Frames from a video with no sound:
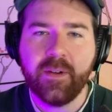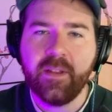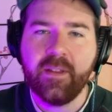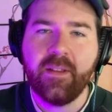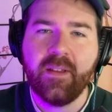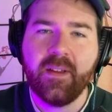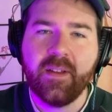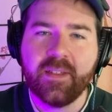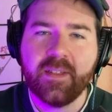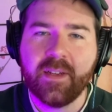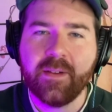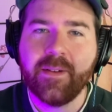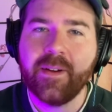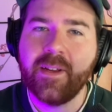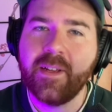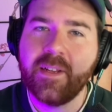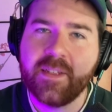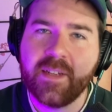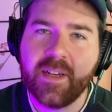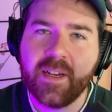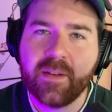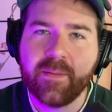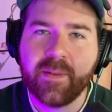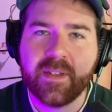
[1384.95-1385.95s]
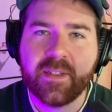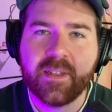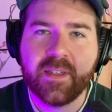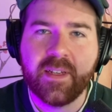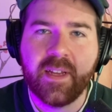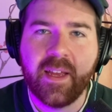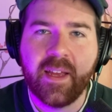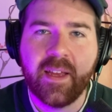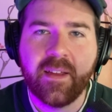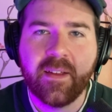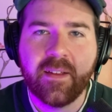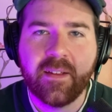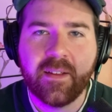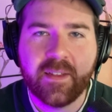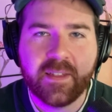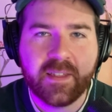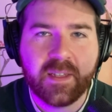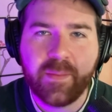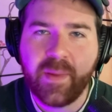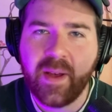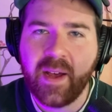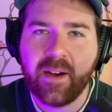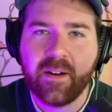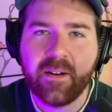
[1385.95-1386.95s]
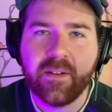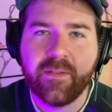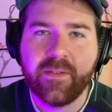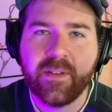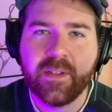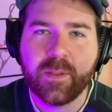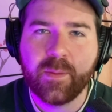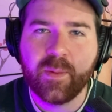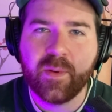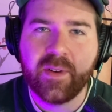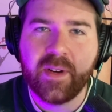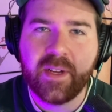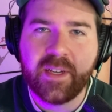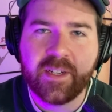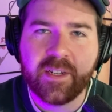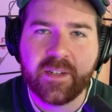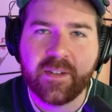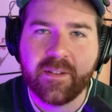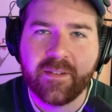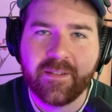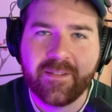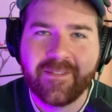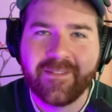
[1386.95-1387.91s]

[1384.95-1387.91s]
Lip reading: of the things I wanted to talk about today is the power of inspiration.